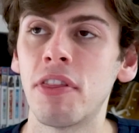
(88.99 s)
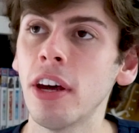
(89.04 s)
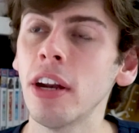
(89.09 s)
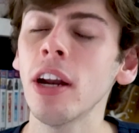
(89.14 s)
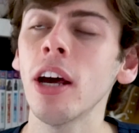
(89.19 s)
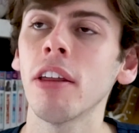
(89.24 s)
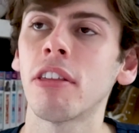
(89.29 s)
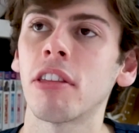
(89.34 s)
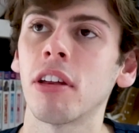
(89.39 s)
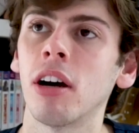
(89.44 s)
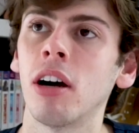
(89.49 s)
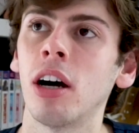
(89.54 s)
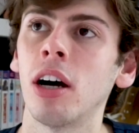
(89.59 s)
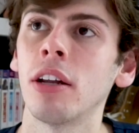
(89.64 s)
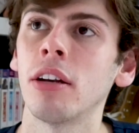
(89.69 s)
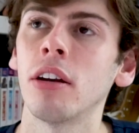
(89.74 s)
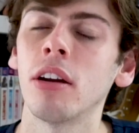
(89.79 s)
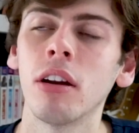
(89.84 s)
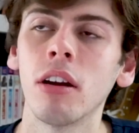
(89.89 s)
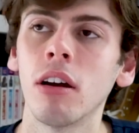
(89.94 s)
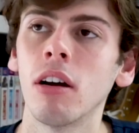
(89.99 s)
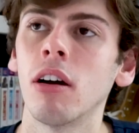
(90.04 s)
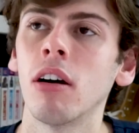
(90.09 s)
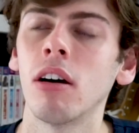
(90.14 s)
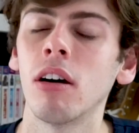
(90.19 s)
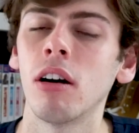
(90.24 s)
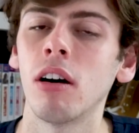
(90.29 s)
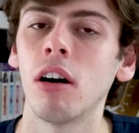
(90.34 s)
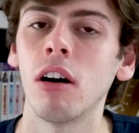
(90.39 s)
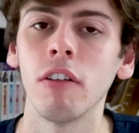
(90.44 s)
then I thought,
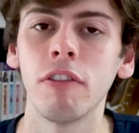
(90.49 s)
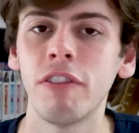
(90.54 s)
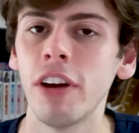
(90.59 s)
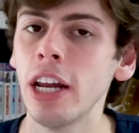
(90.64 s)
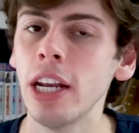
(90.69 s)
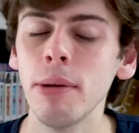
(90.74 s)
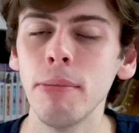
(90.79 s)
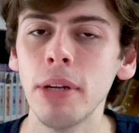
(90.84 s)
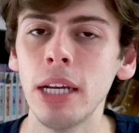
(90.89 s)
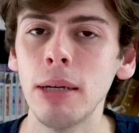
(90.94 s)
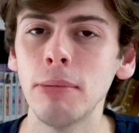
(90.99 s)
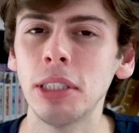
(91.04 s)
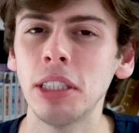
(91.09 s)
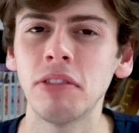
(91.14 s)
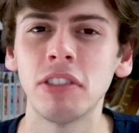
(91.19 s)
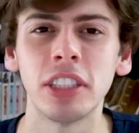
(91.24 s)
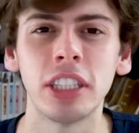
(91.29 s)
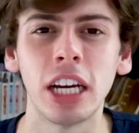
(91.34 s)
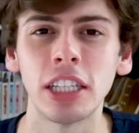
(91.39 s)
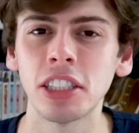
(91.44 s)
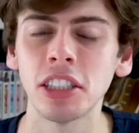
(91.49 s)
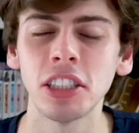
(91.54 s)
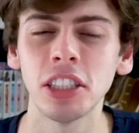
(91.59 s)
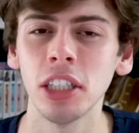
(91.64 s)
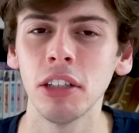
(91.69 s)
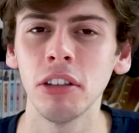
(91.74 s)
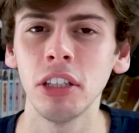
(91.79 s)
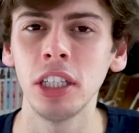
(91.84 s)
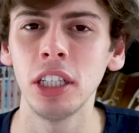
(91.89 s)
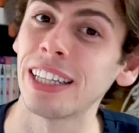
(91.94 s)
are fandom names even
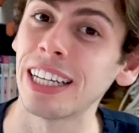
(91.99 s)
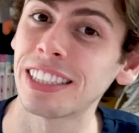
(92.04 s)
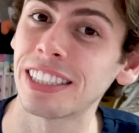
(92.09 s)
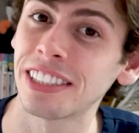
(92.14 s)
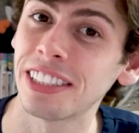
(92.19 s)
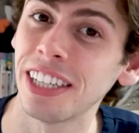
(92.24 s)
necessary? That's the